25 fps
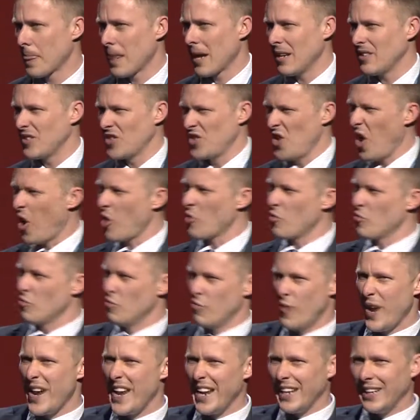it's not
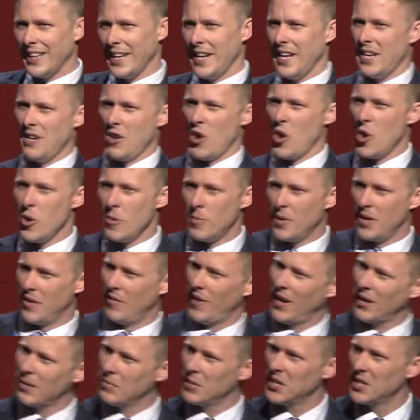really urban
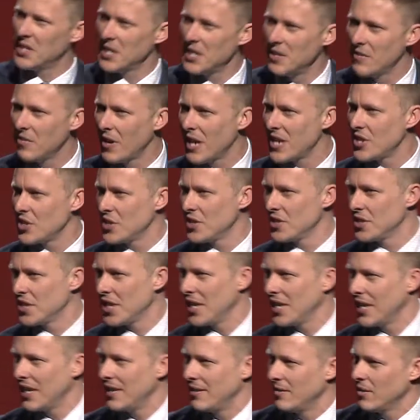development Innovation
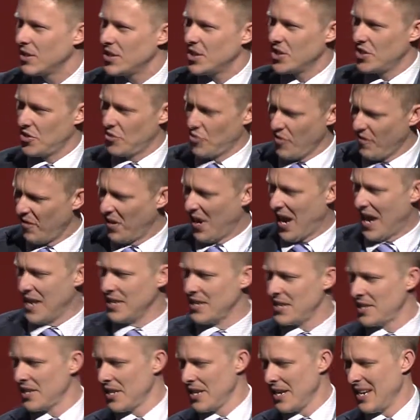City which has driven
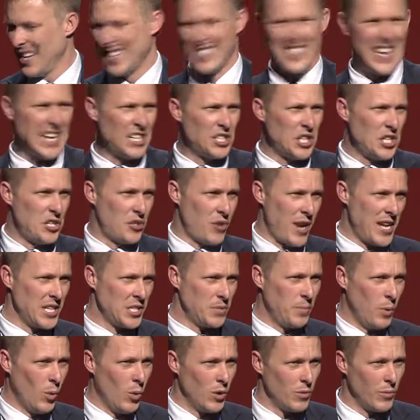us. It's actually
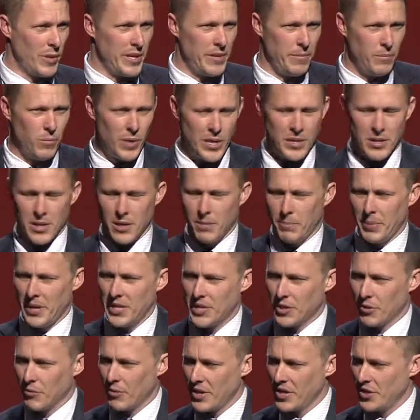transport. We did a
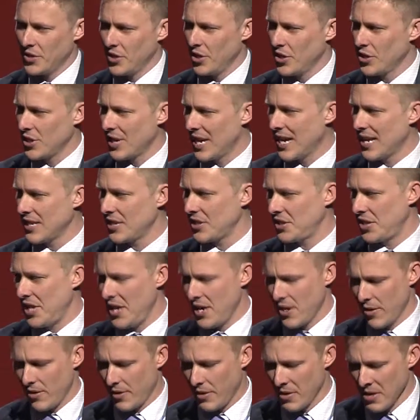piece of research last
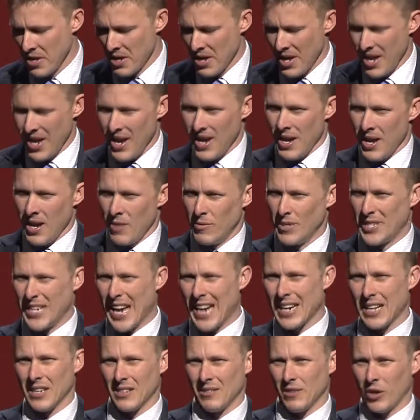year, and we
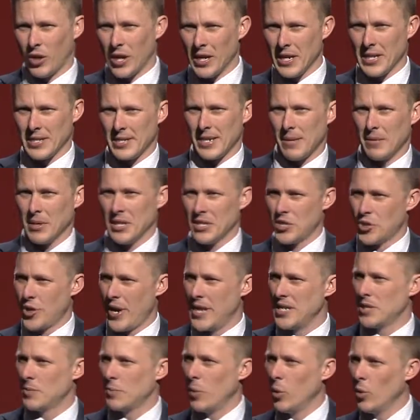started looking at some of the
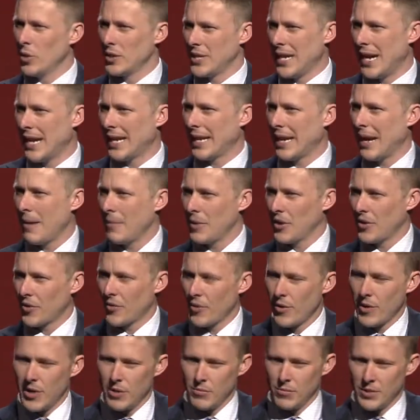transport data coming
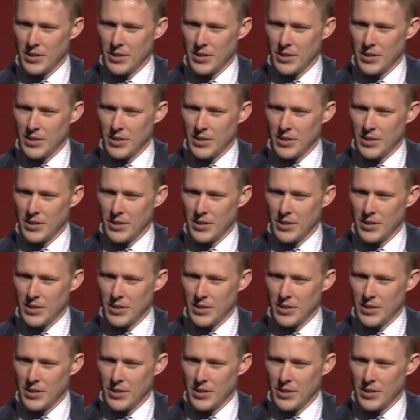through, and it was